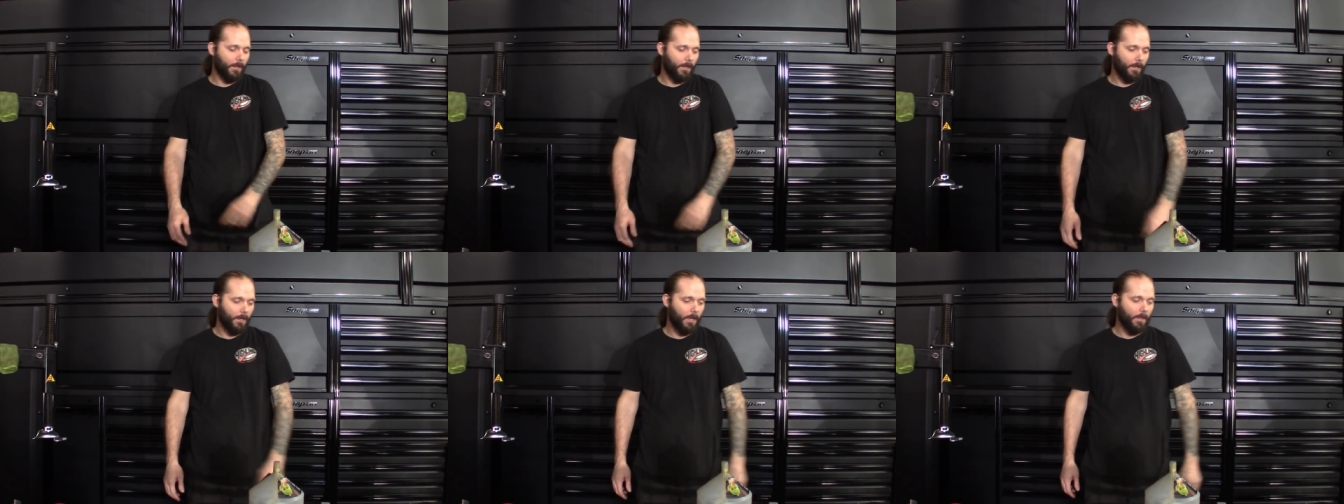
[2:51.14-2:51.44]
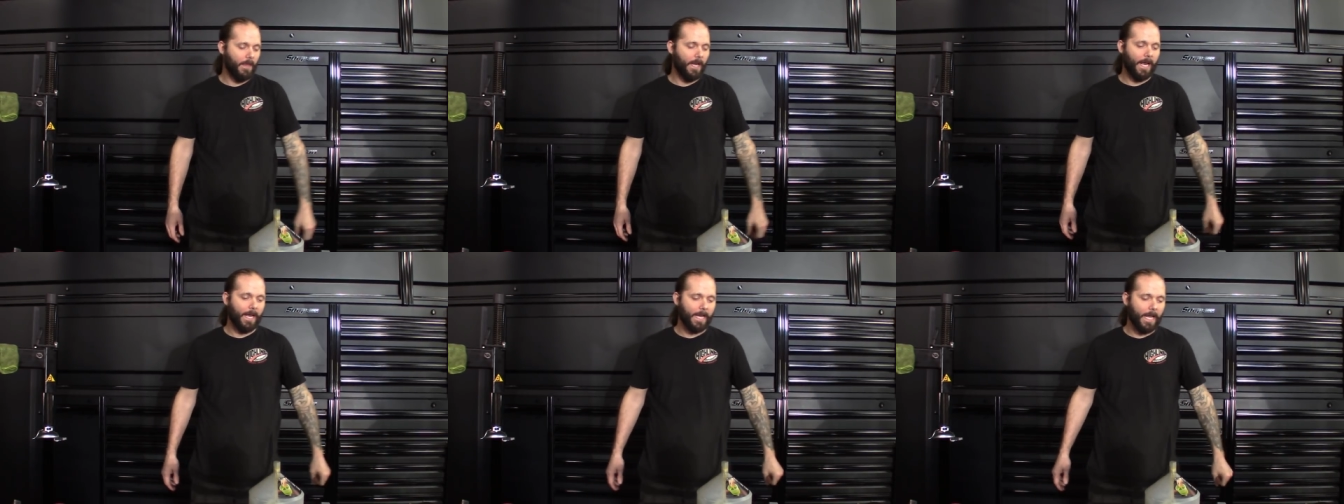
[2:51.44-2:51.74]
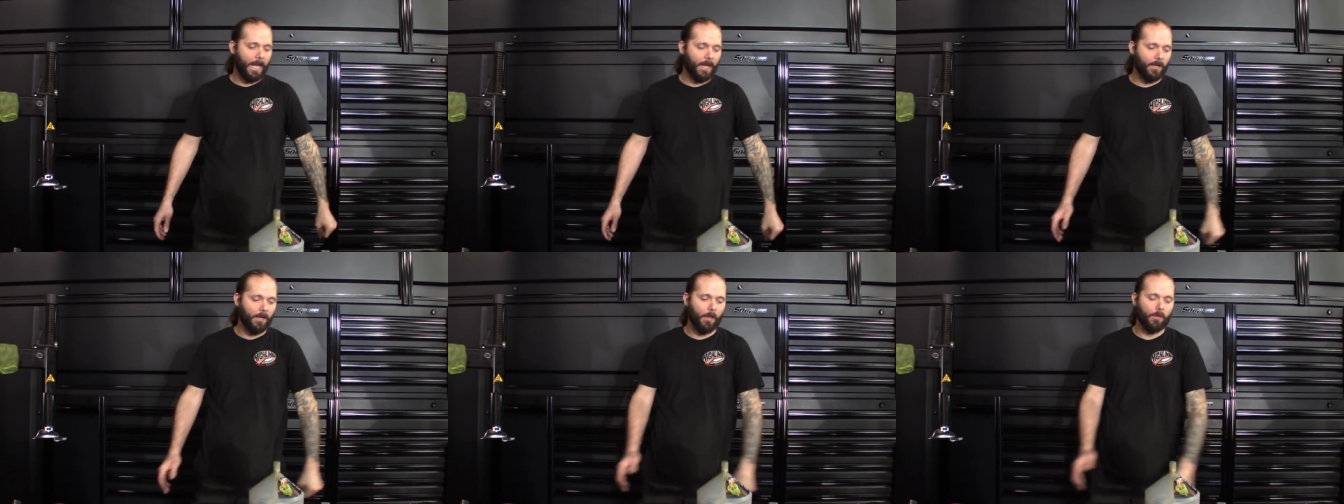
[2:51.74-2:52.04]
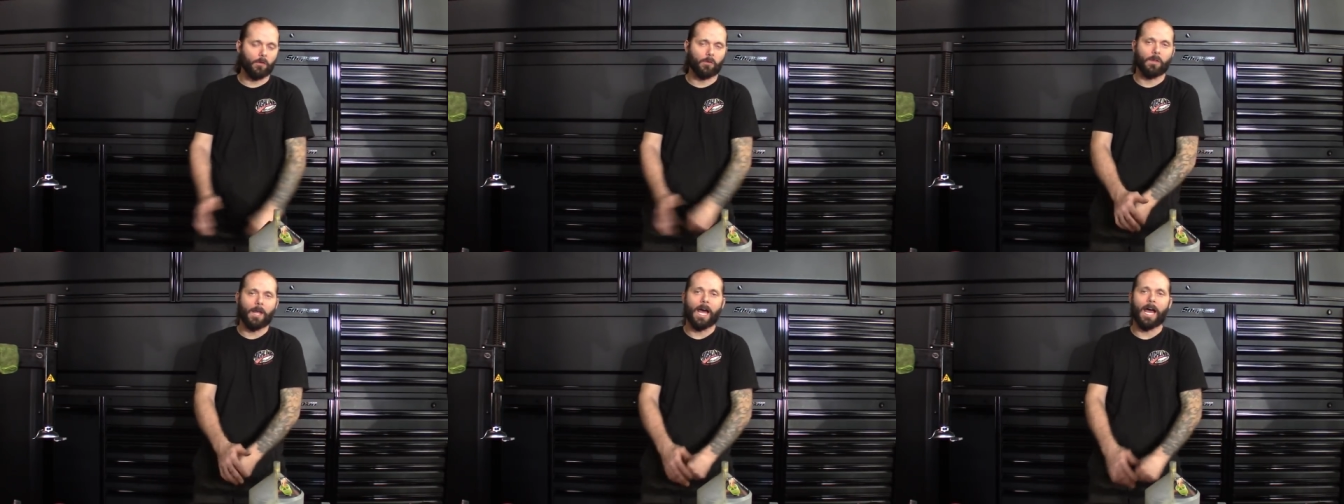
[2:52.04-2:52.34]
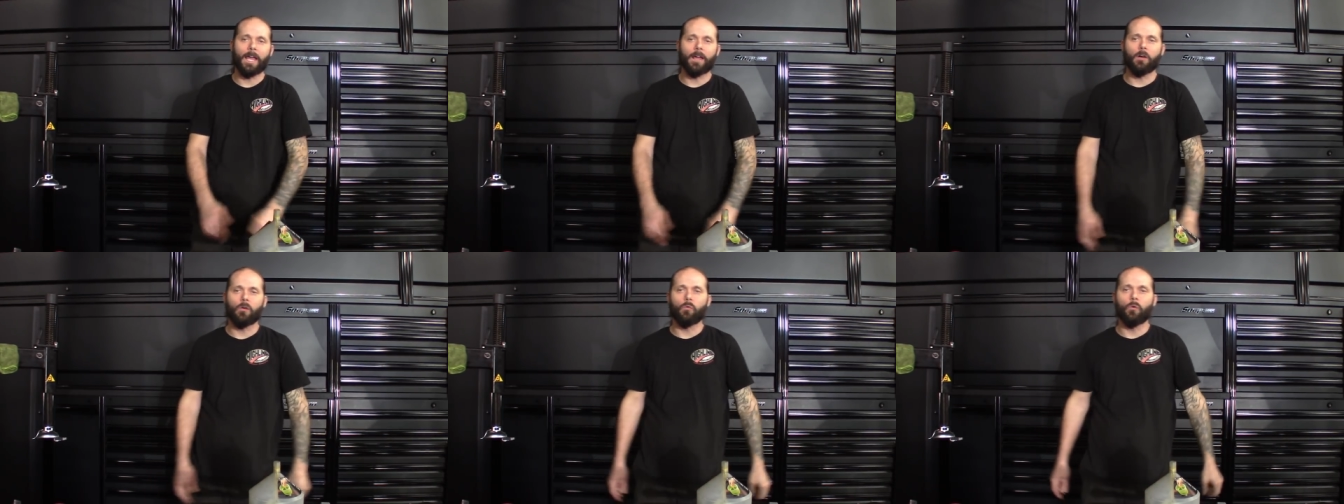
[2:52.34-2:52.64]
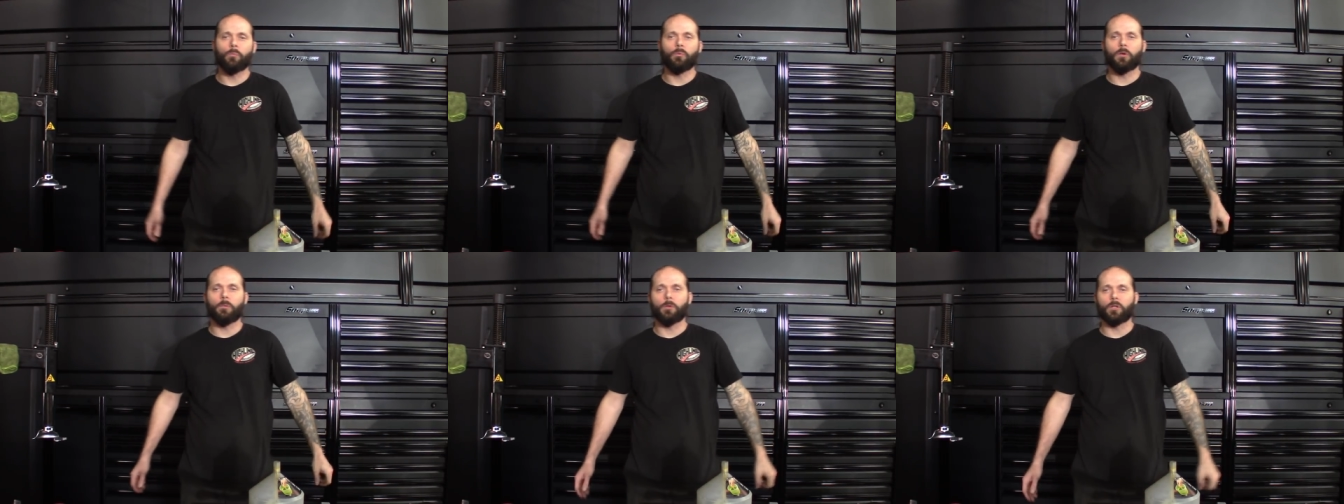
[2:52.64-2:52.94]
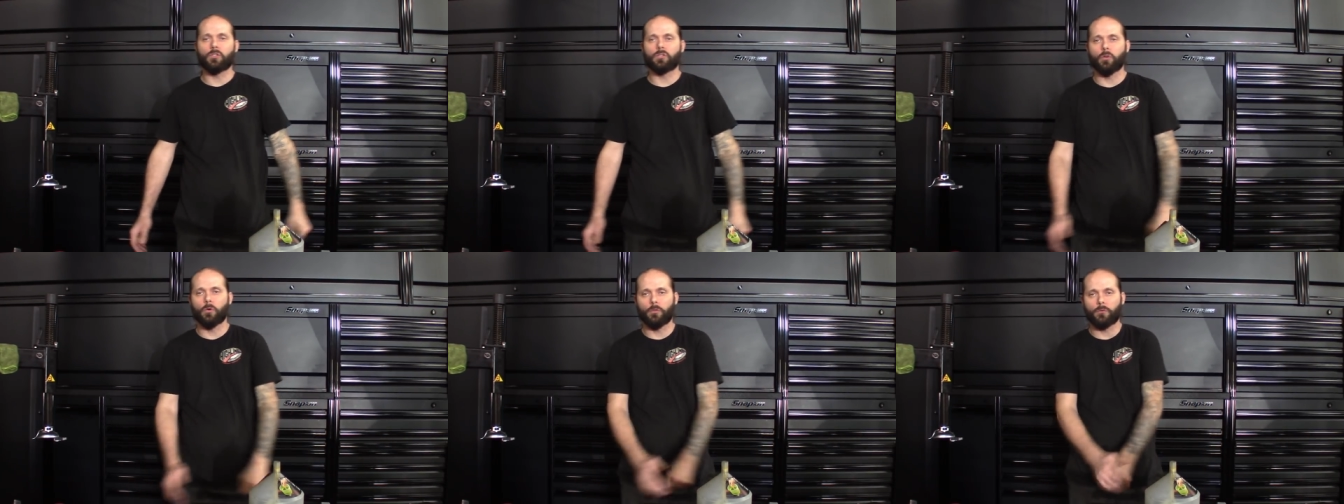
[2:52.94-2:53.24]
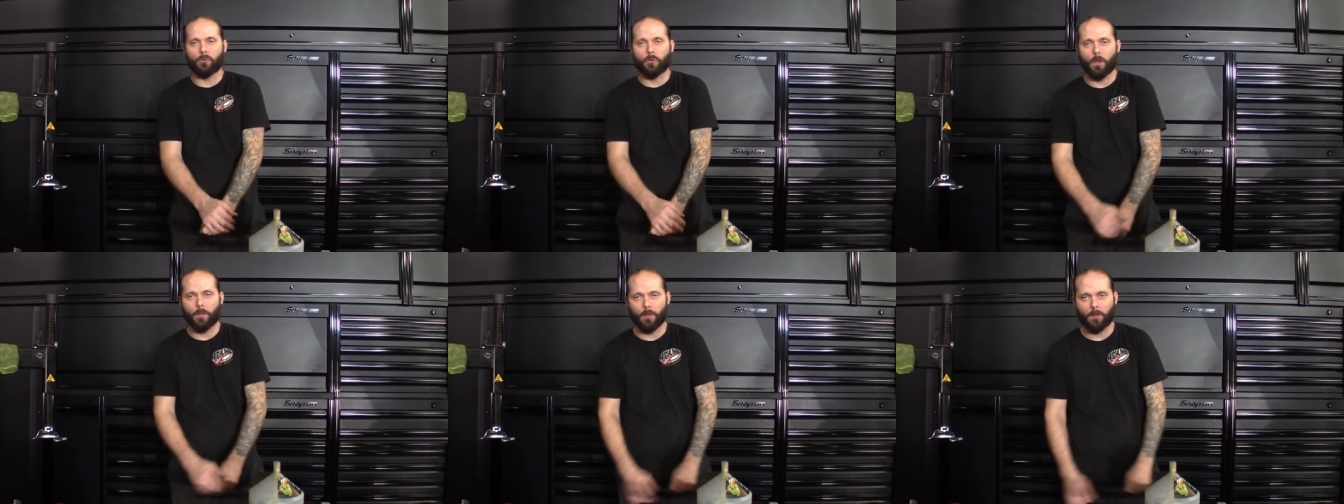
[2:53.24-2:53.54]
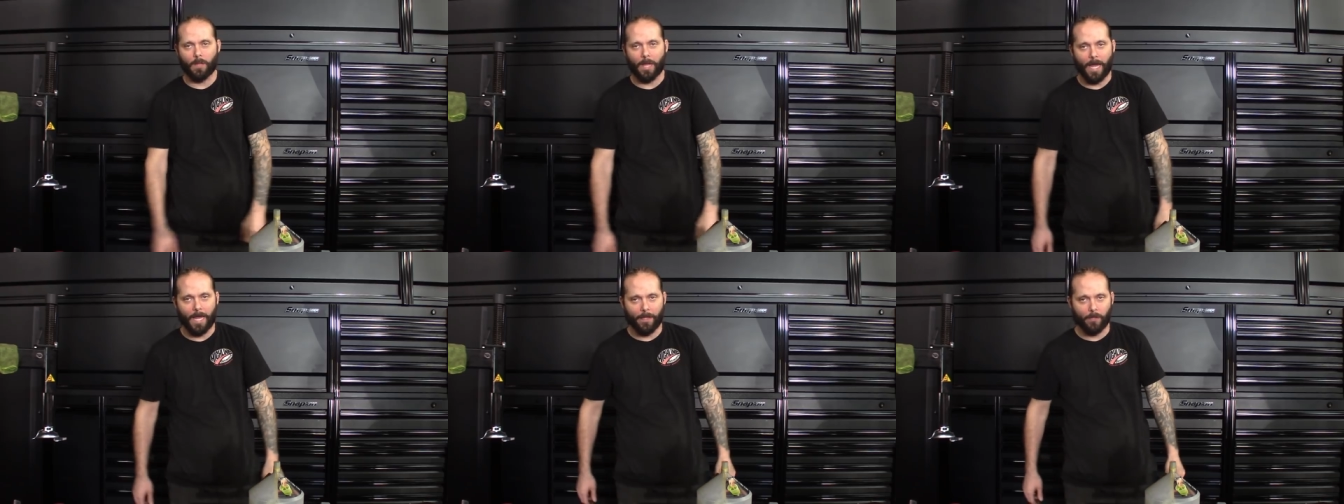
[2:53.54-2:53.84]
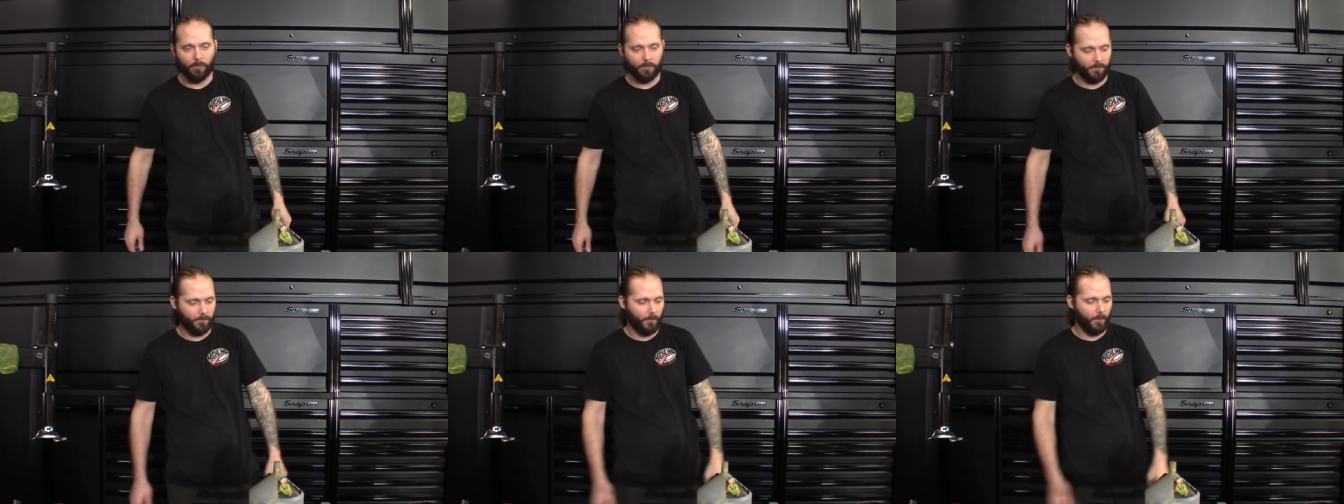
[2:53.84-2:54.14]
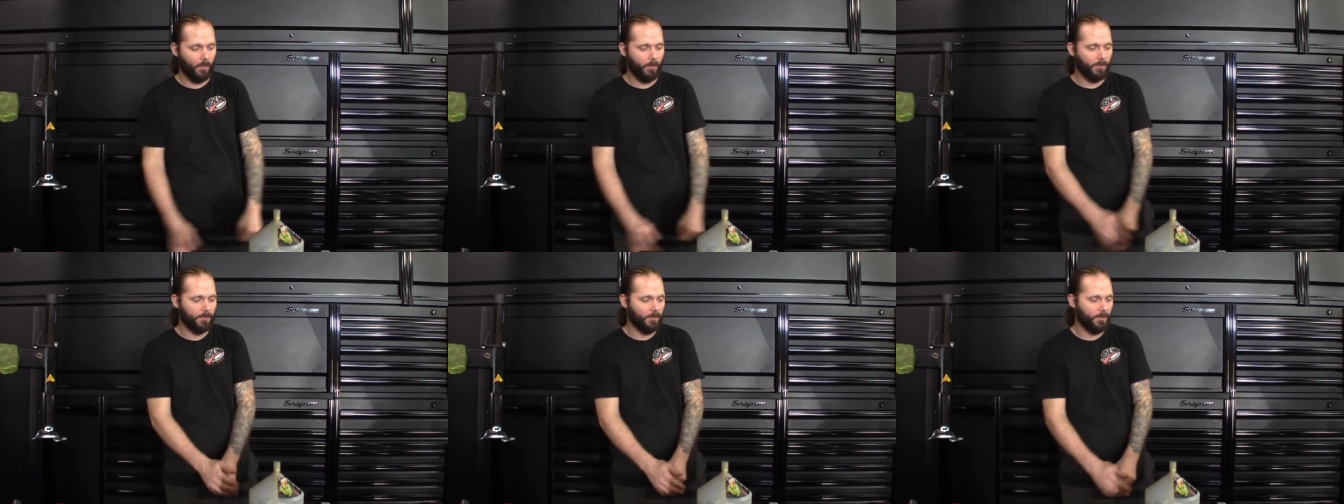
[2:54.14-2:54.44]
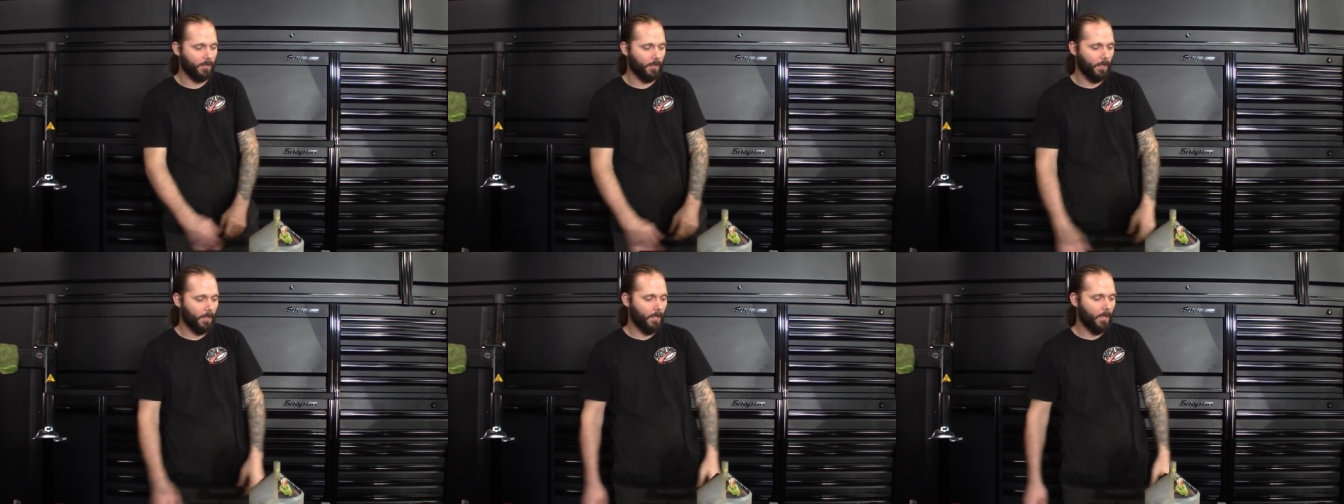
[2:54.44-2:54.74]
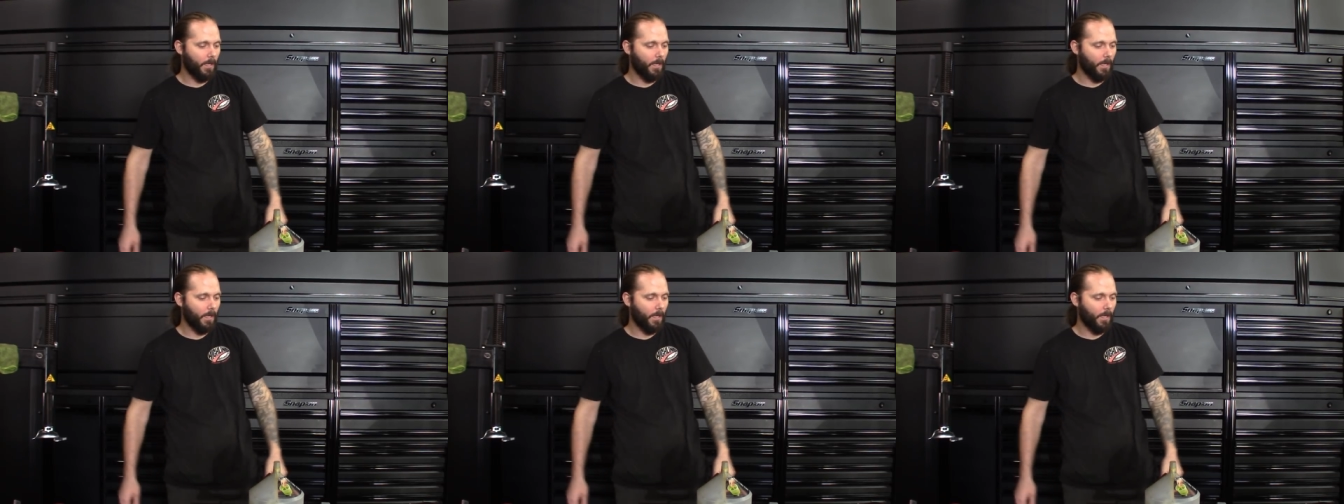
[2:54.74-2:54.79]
and then I got another Lisle. We'll pretty much go through all the Lisles first.